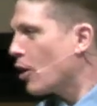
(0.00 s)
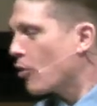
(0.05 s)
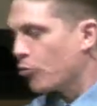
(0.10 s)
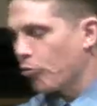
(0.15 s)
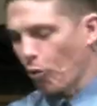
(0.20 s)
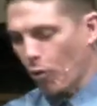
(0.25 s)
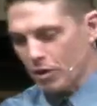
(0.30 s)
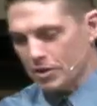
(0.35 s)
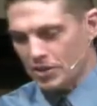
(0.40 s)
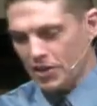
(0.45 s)

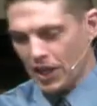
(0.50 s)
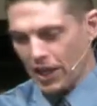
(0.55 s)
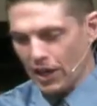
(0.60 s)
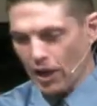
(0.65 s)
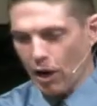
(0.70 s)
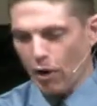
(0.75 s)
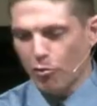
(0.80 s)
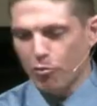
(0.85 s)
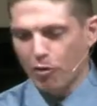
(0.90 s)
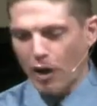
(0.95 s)

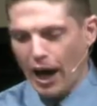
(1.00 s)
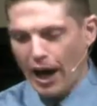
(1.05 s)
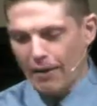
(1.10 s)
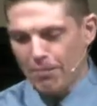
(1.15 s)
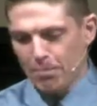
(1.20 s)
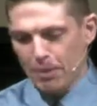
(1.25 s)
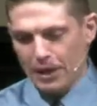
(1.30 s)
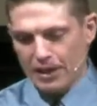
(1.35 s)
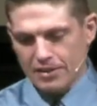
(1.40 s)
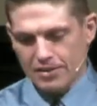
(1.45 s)
1405
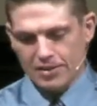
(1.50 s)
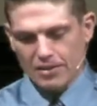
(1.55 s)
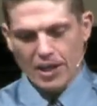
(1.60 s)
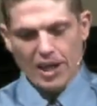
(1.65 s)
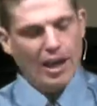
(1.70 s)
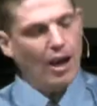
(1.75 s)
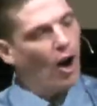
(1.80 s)
BC,